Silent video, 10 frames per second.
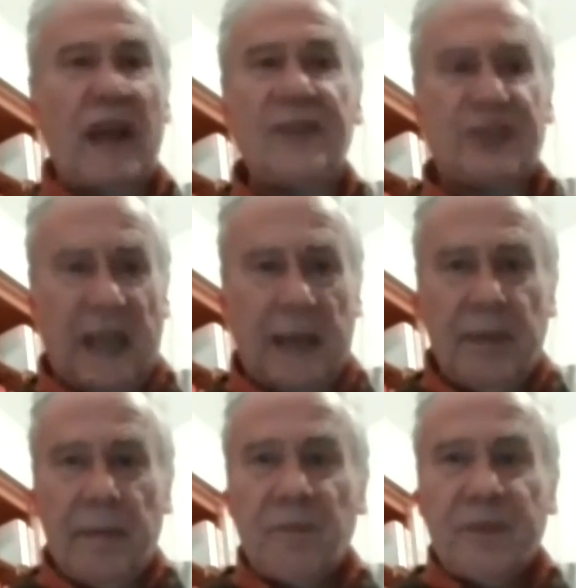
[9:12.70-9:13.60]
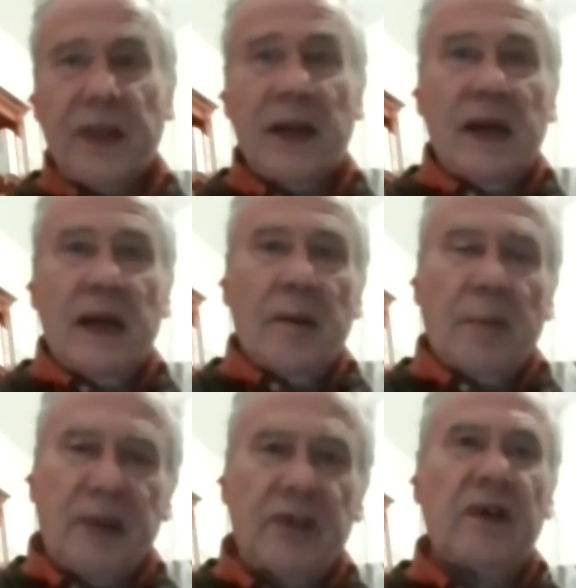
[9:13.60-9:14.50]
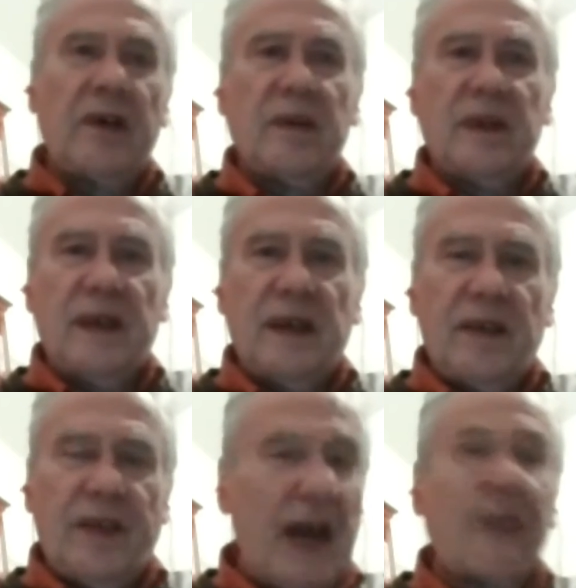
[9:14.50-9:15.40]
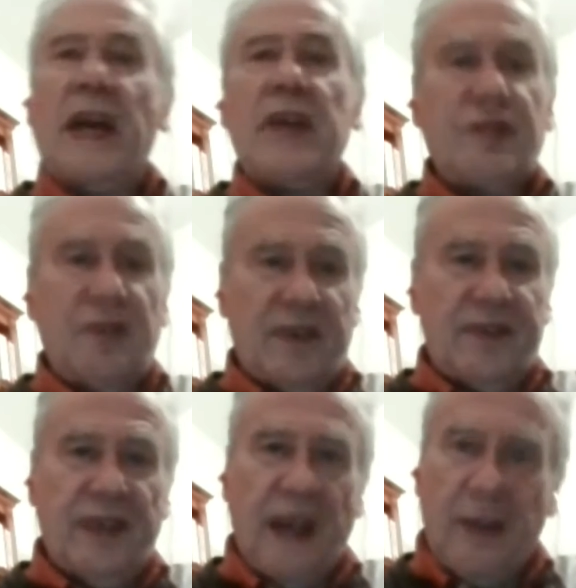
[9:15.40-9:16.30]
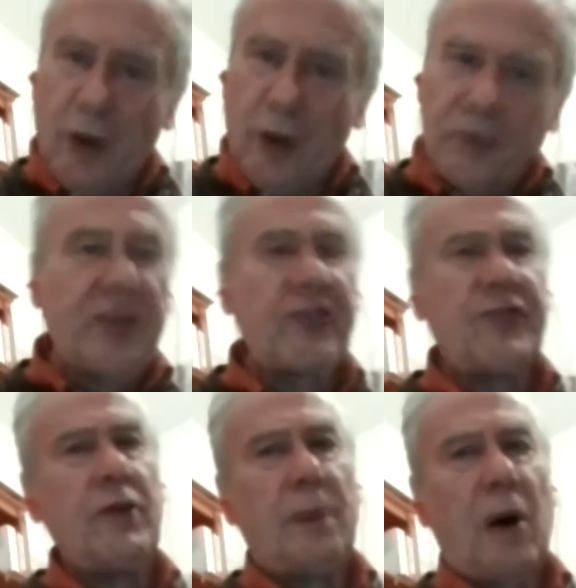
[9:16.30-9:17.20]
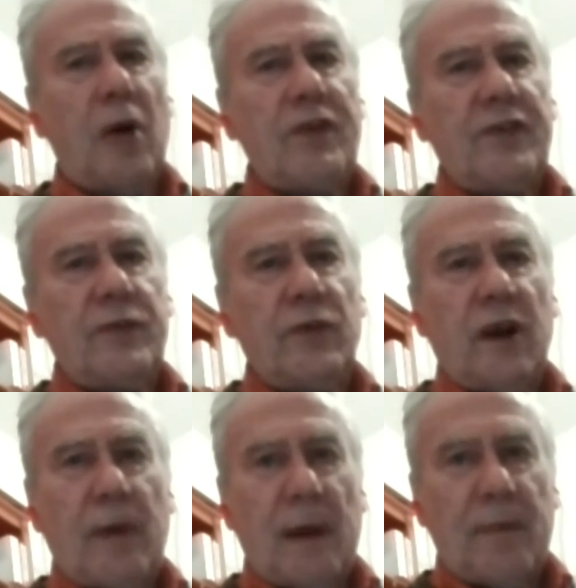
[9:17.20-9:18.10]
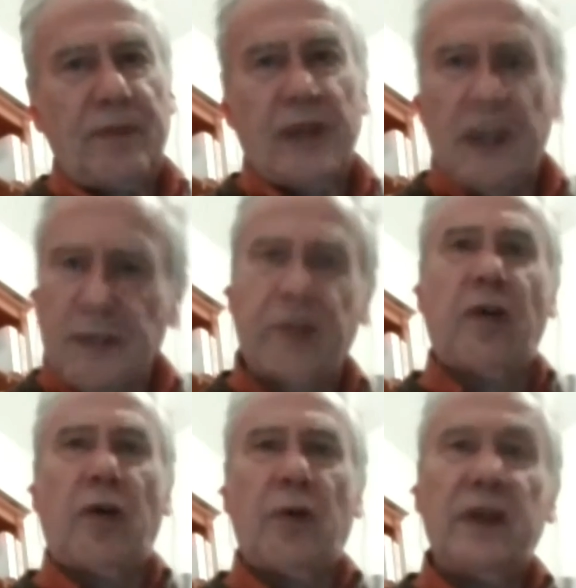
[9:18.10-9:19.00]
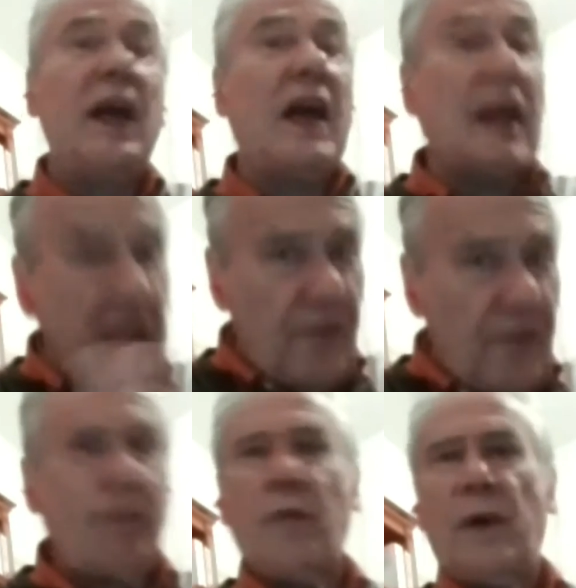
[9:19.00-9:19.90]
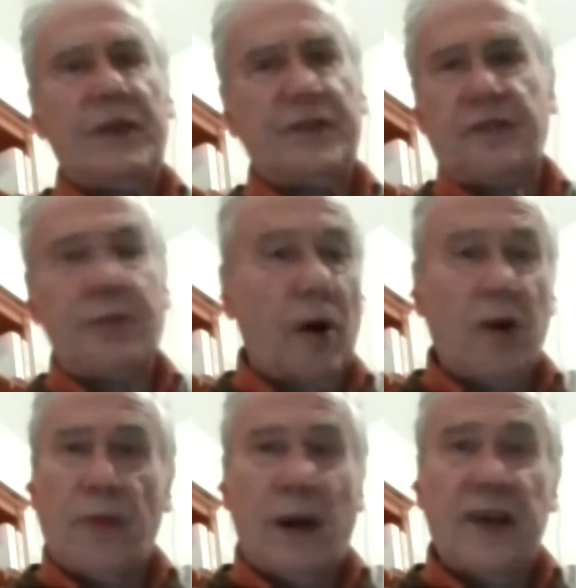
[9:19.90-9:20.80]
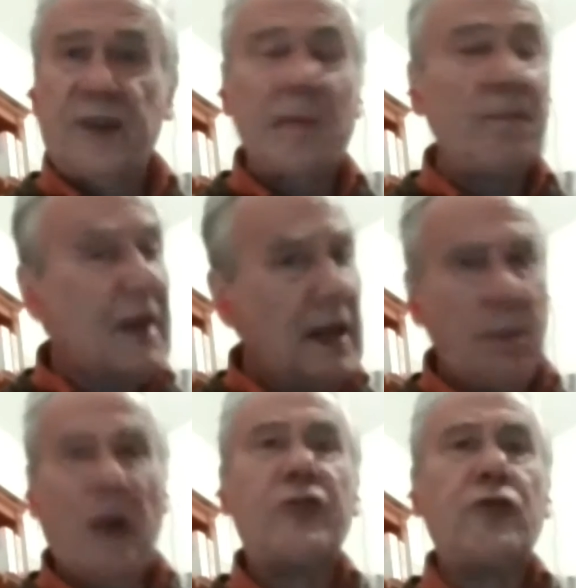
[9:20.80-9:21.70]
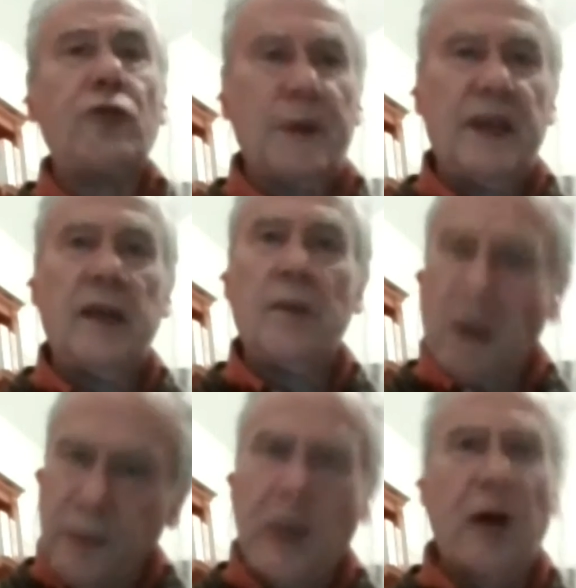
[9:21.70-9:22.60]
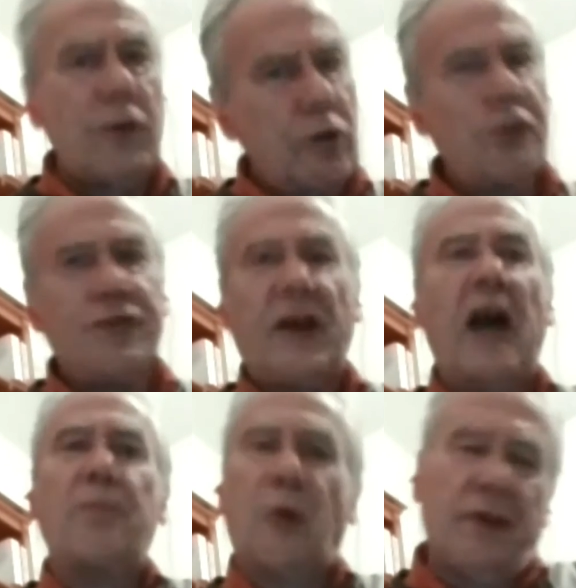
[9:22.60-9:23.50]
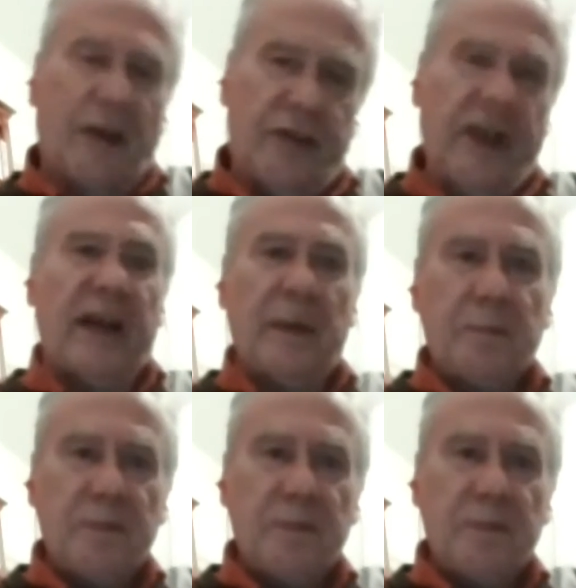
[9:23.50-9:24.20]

landscape? But, you know, they are dangerous. And the opposition about these nuclear weapons is growing, even when it is worldwide much too weak, but we are on a good start point, I think.